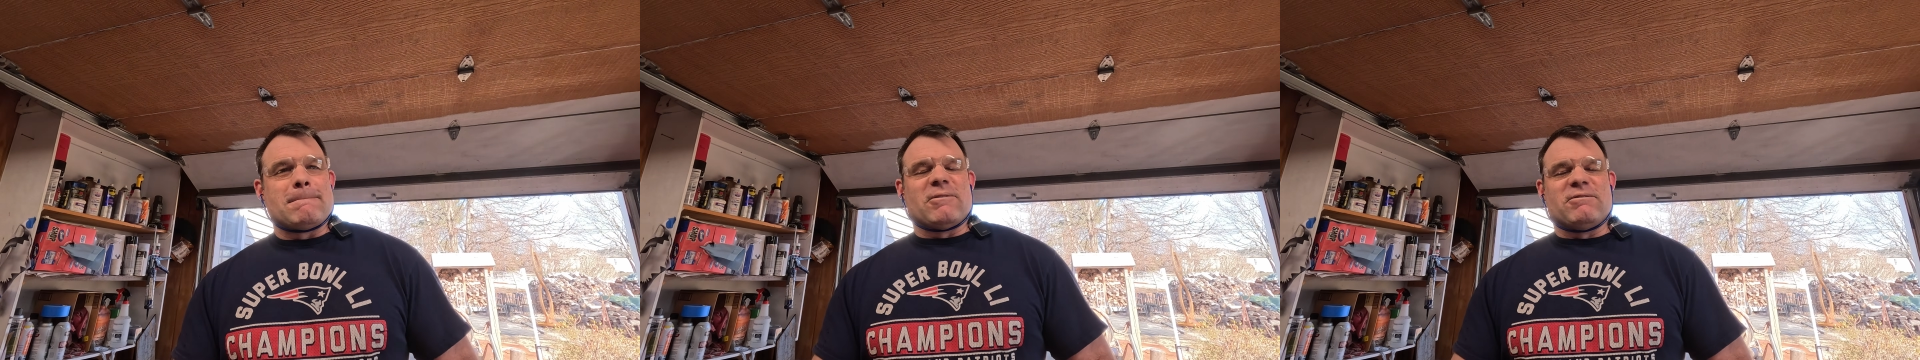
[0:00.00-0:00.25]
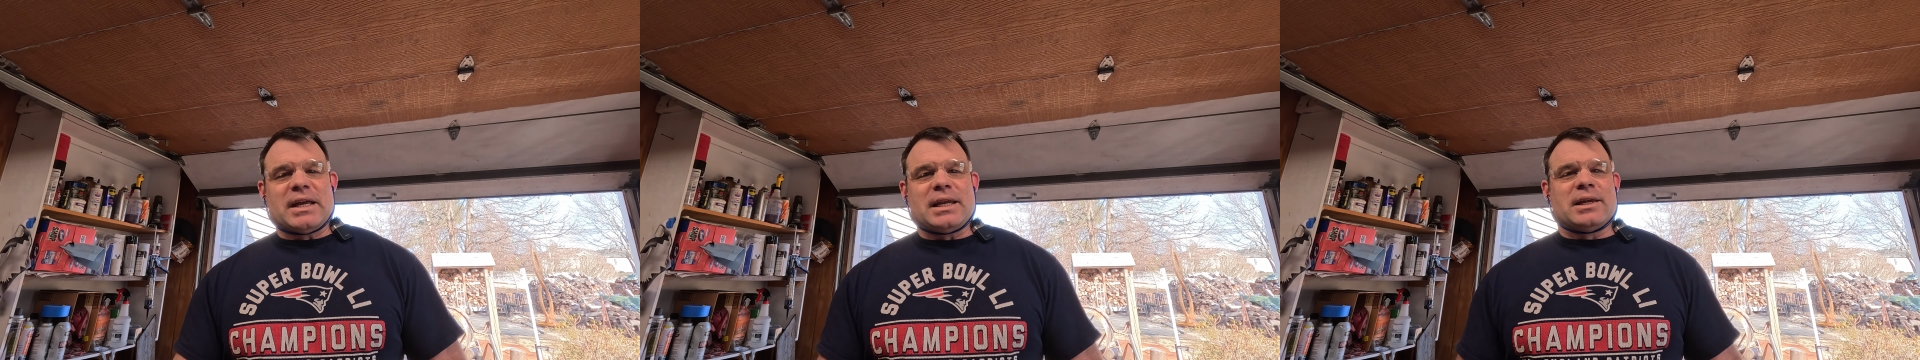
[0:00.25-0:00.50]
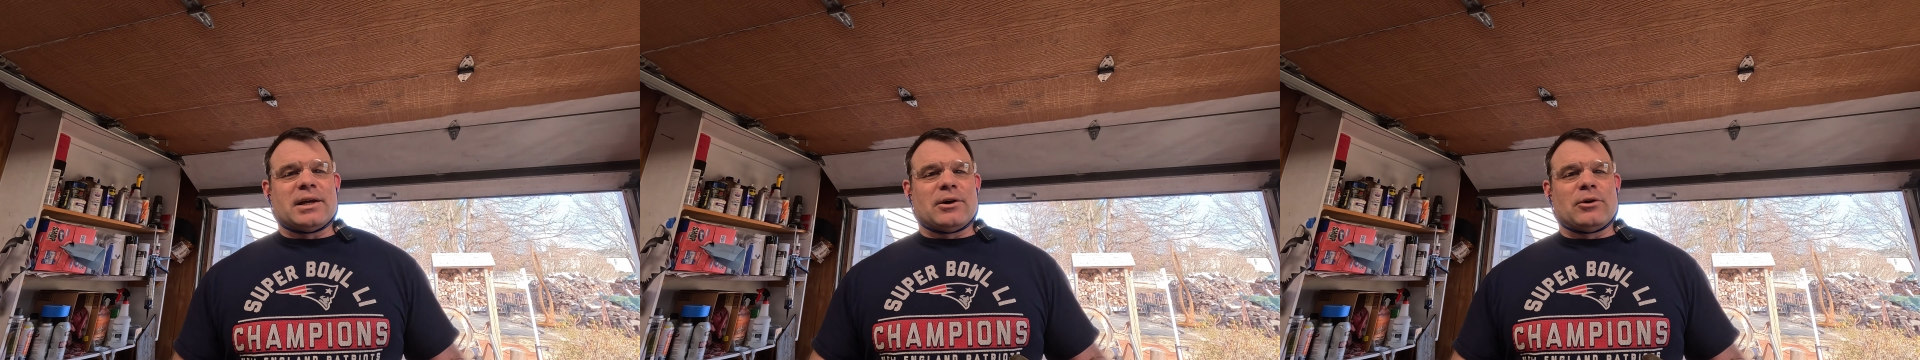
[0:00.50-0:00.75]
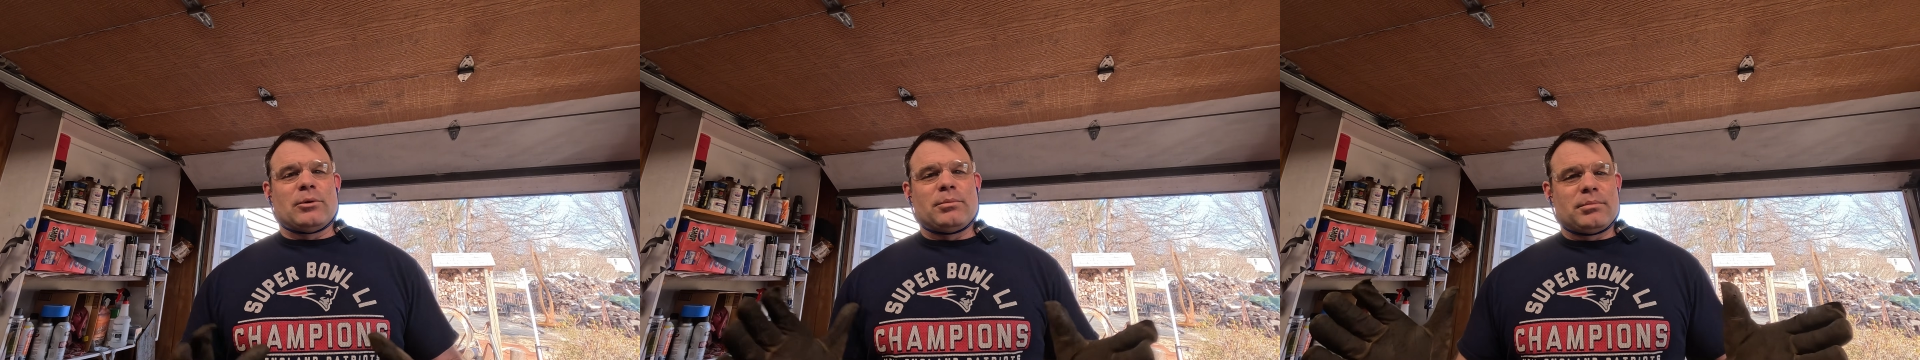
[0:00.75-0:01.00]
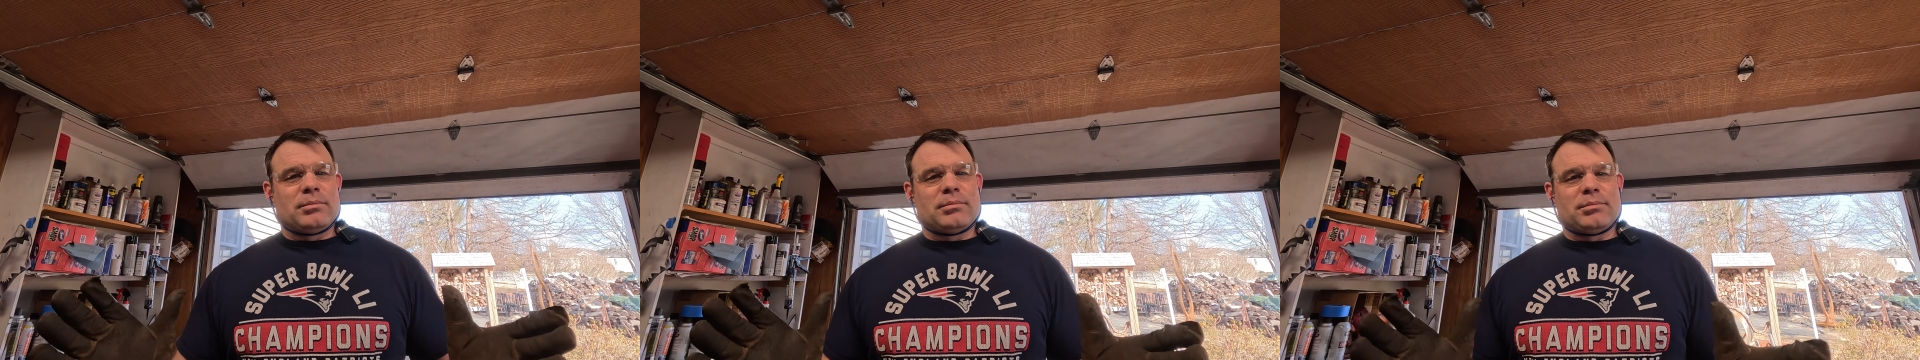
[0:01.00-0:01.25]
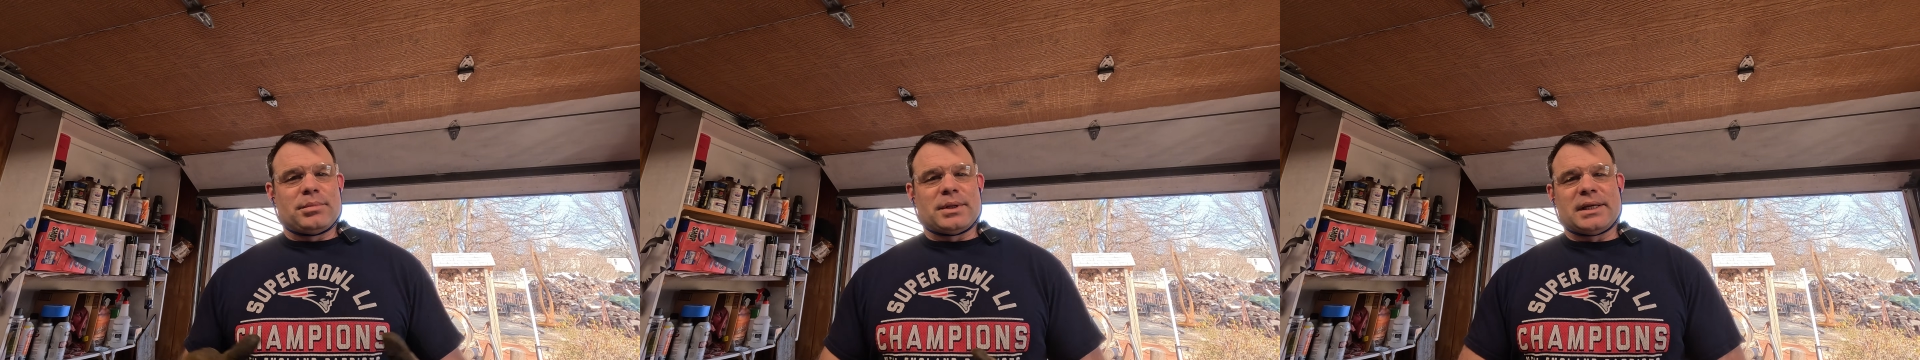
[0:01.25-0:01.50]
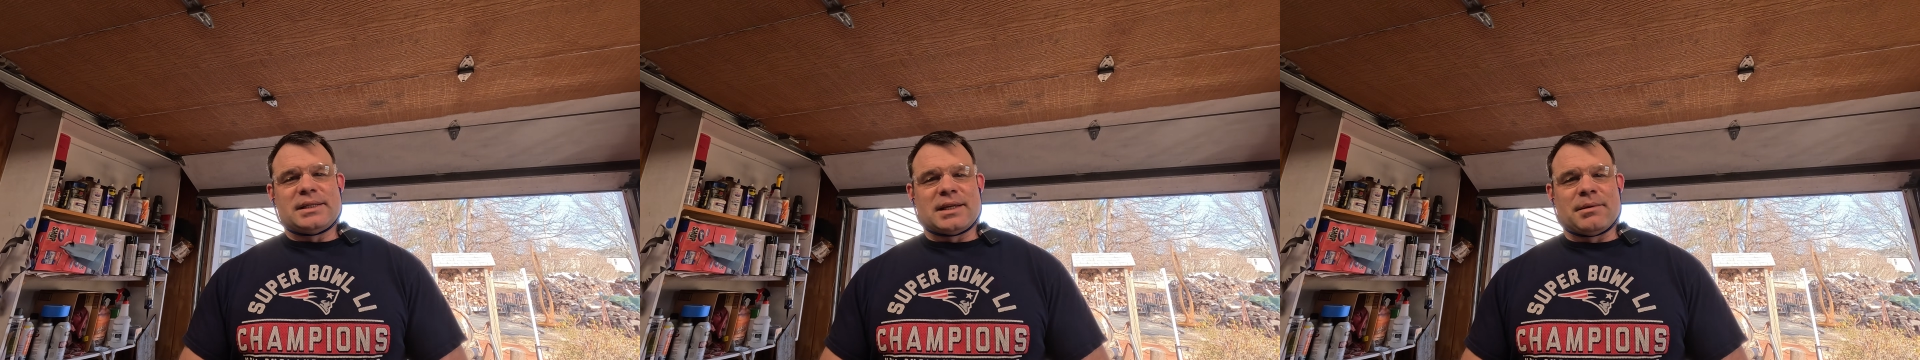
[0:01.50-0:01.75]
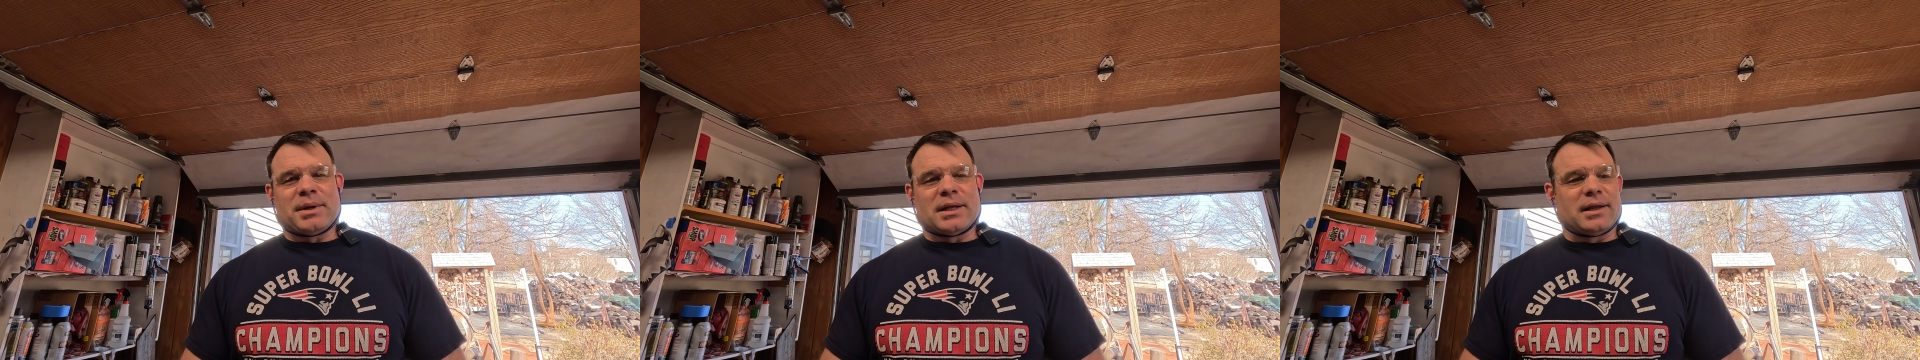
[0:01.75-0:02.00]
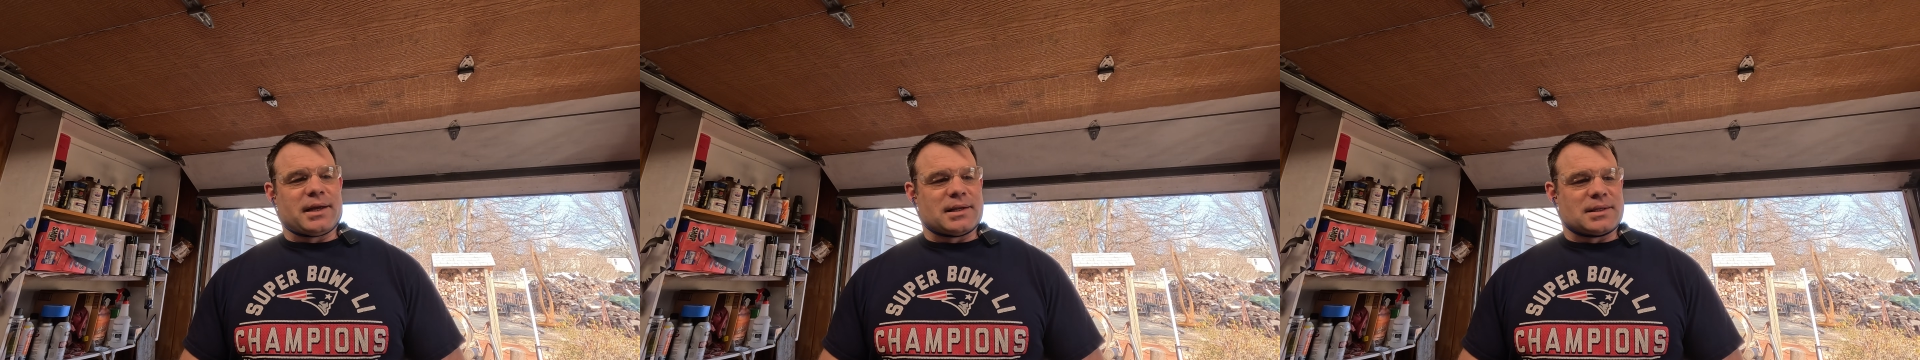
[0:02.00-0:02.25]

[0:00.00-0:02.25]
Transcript: video, please give me a like and